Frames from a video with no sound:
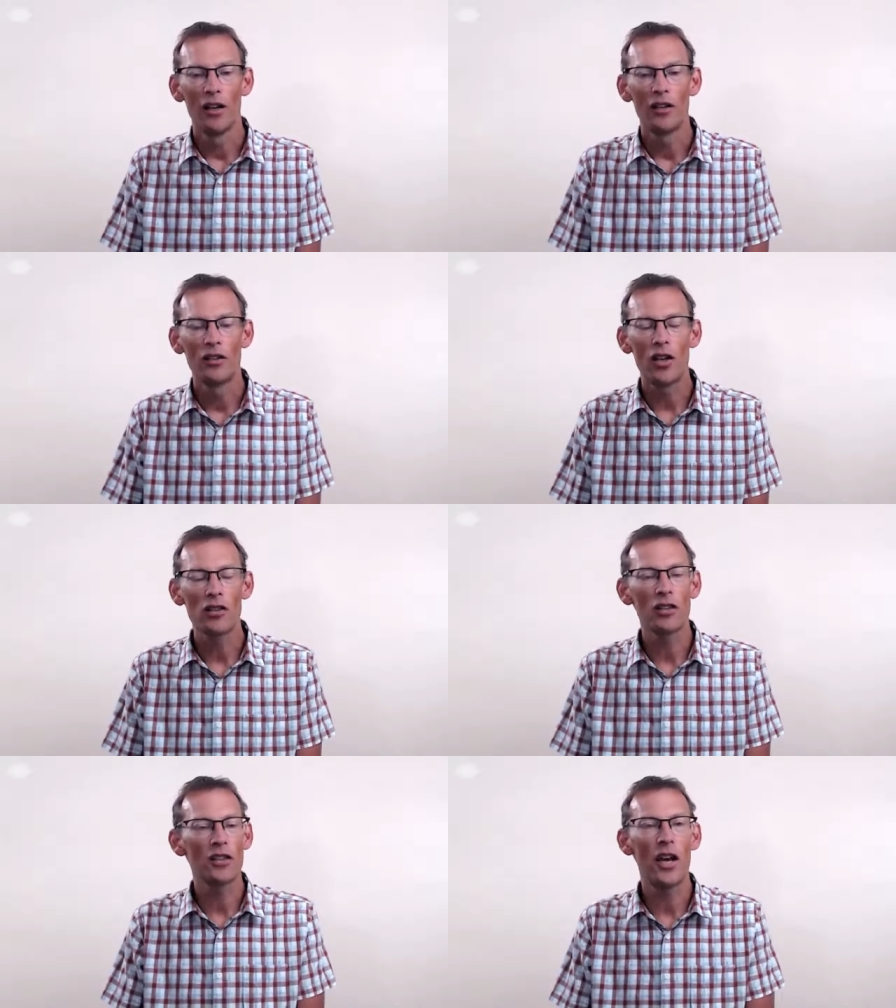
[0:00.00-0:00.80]

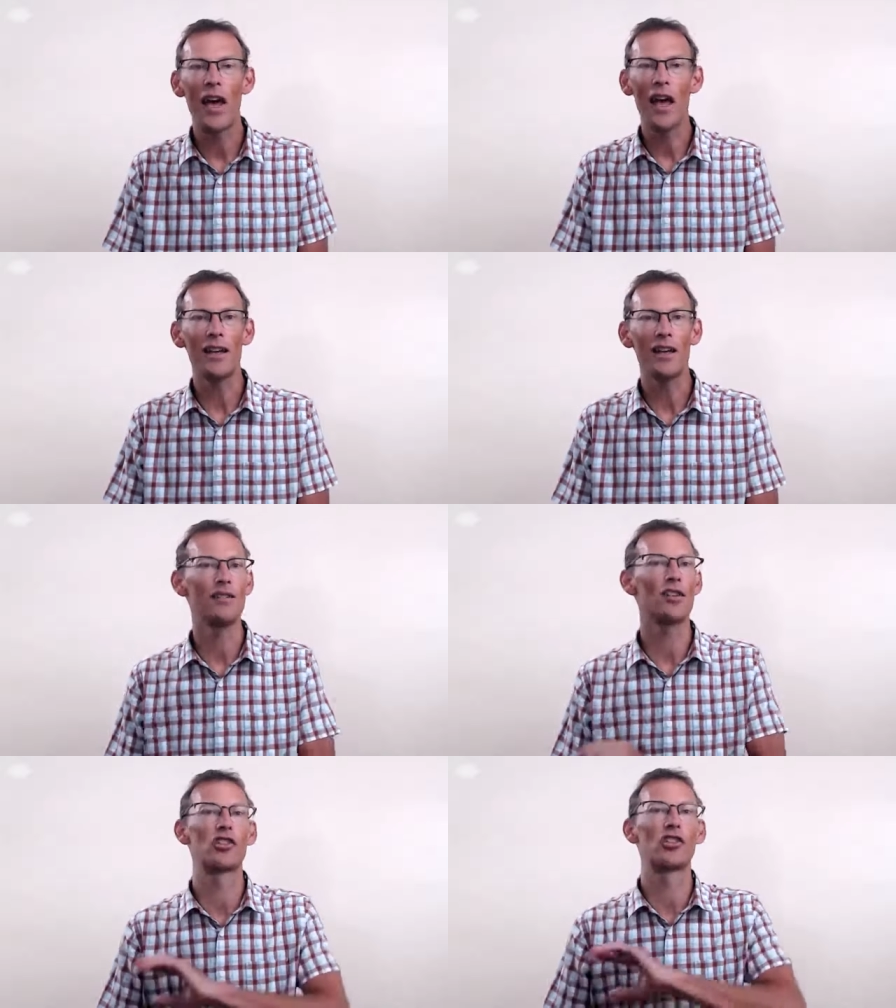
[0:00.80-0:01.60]
doesn't care in
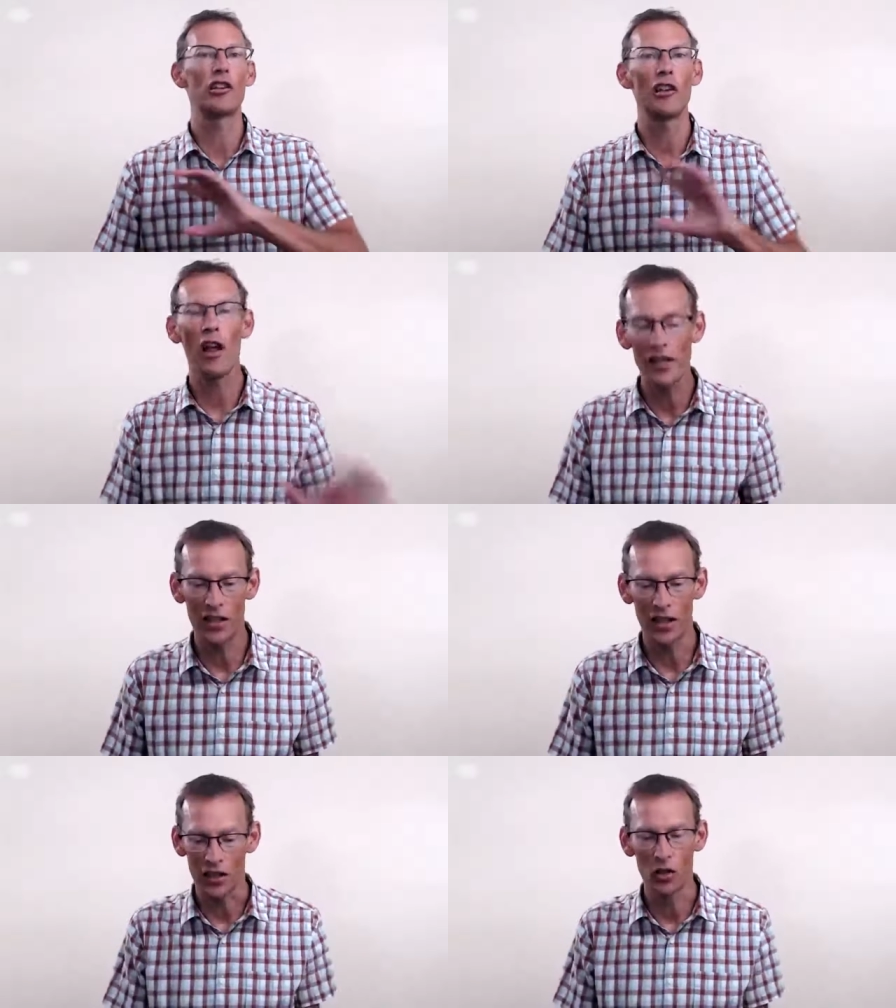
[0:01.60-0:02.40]
the
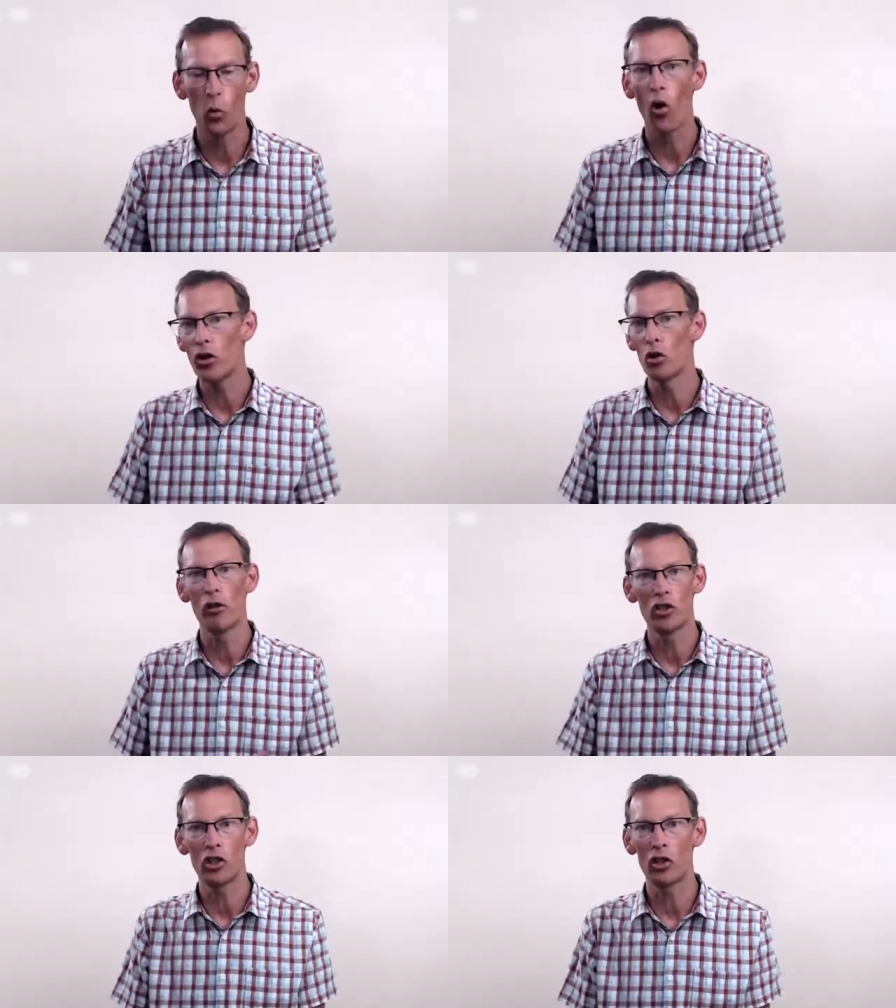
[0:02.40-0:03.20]
slightest what your
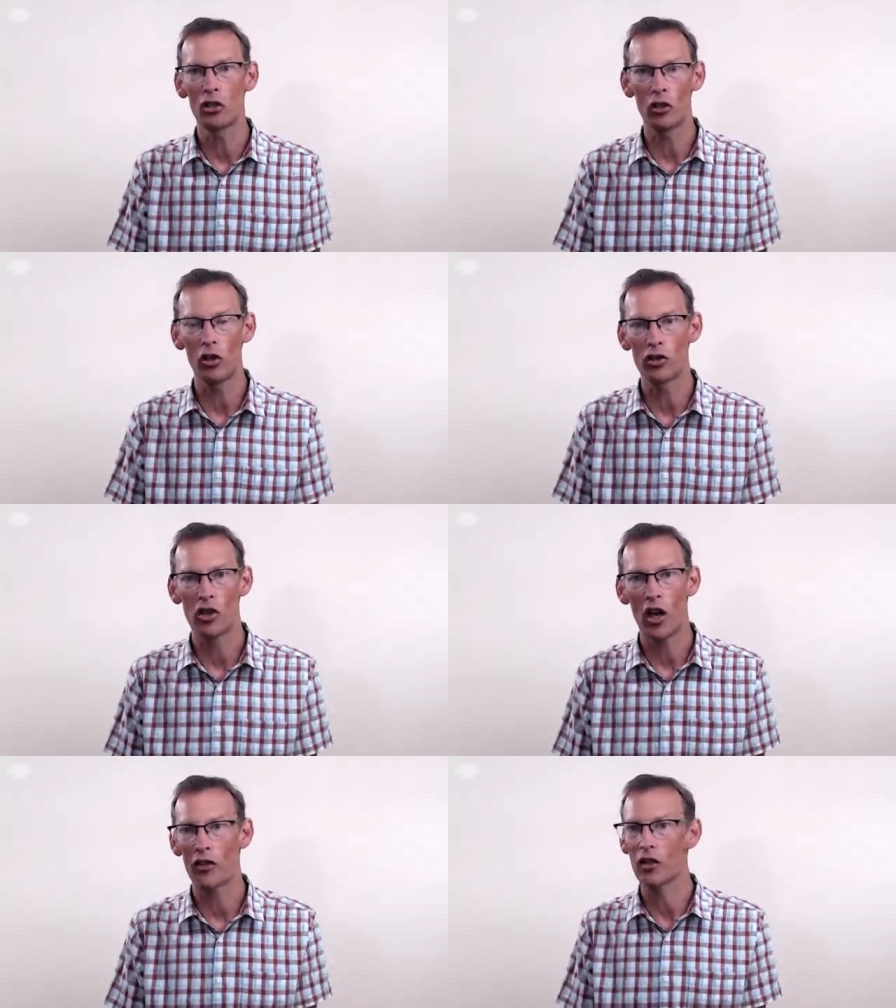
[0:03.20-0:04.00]
internal costs
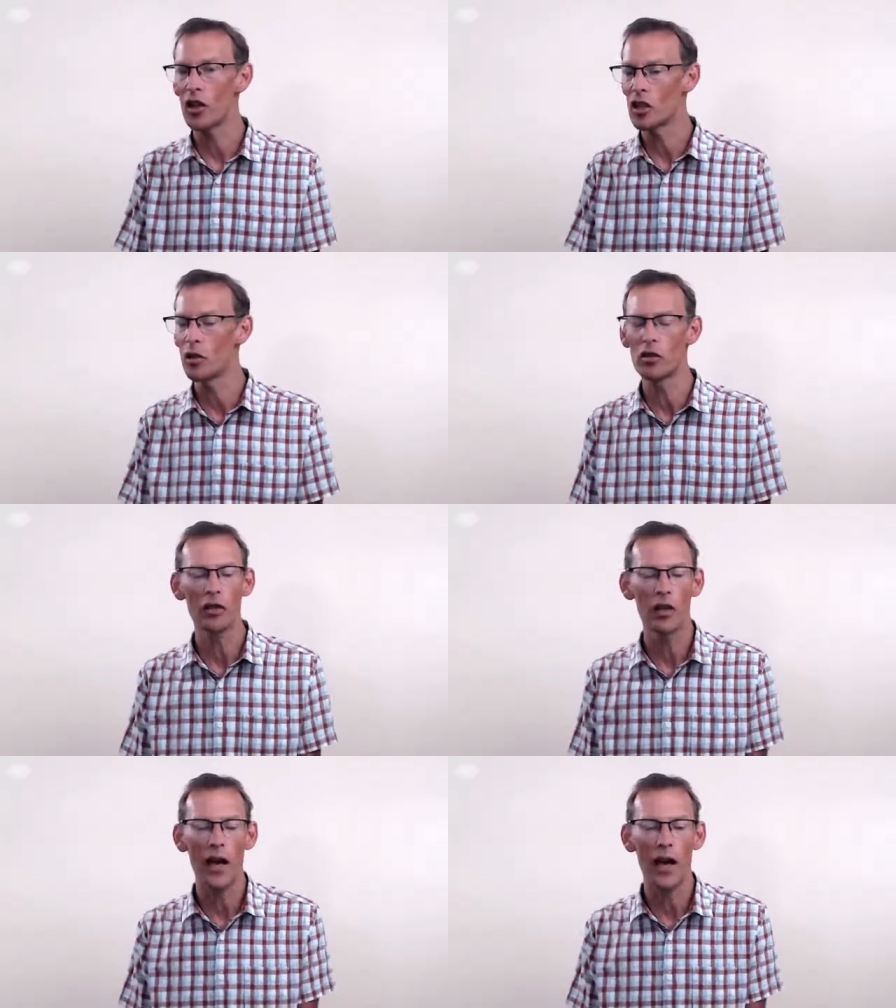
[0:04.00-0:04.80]
are. The customer doesn't
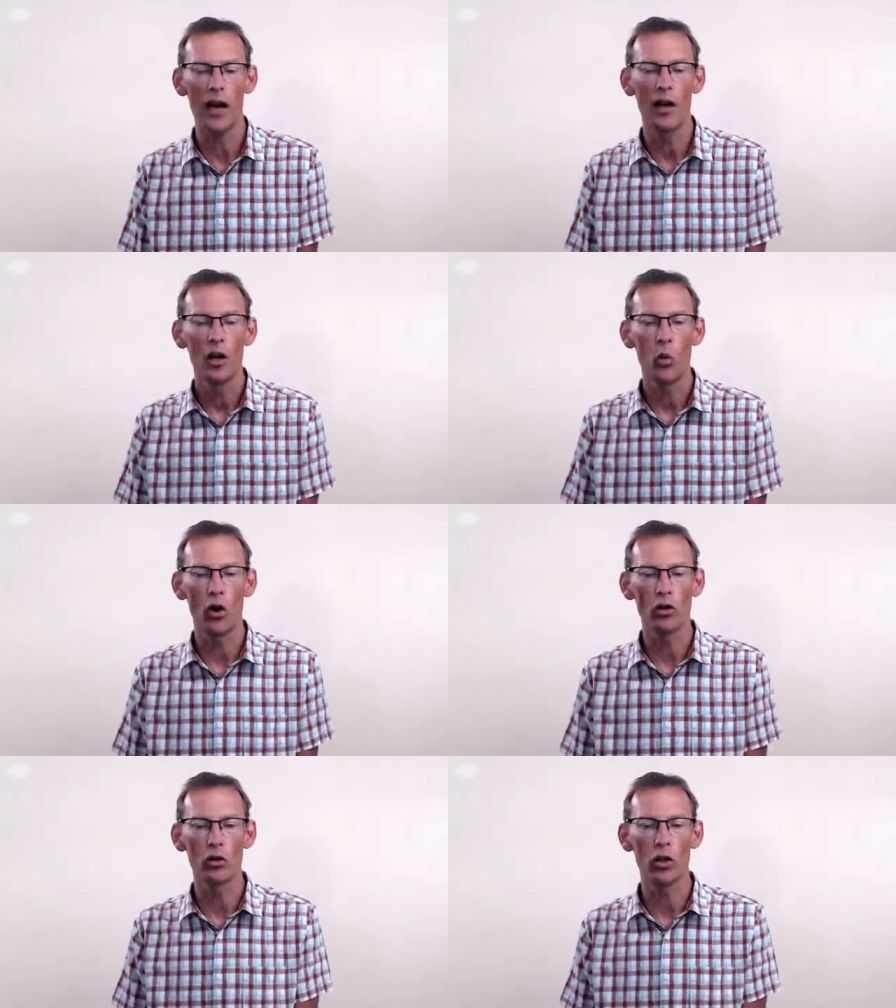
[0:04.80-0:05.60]
care
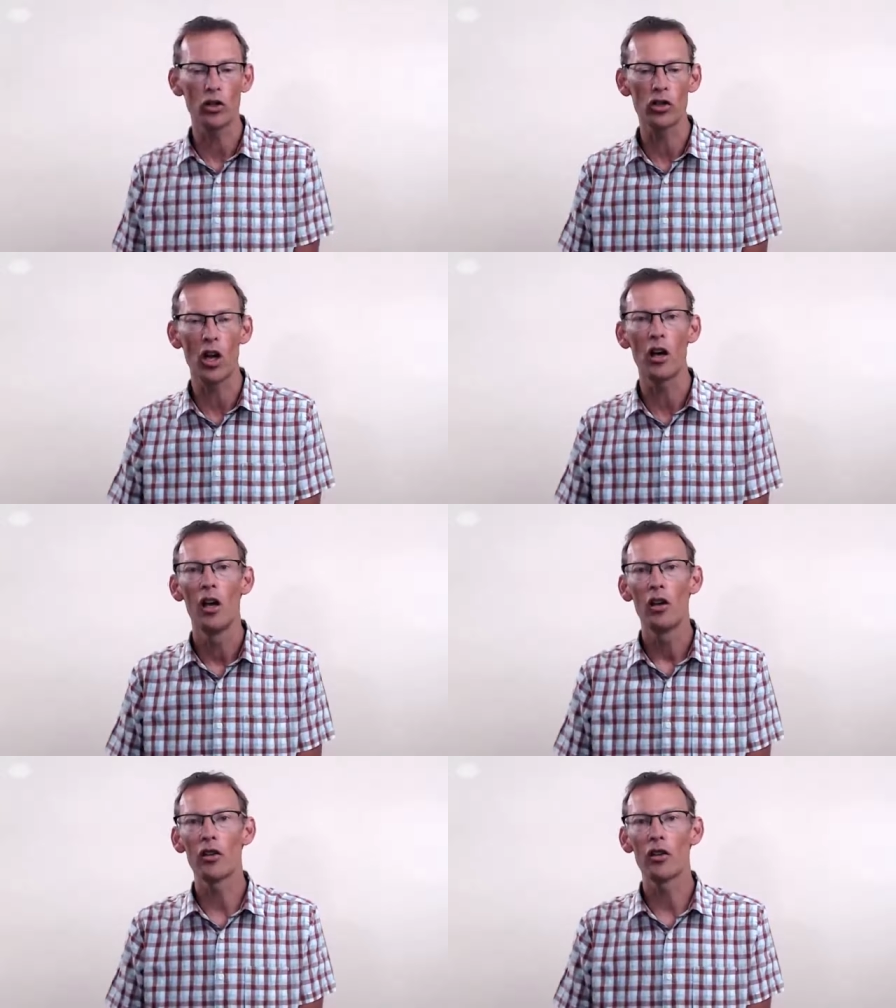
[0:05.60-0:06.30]
what your costs are.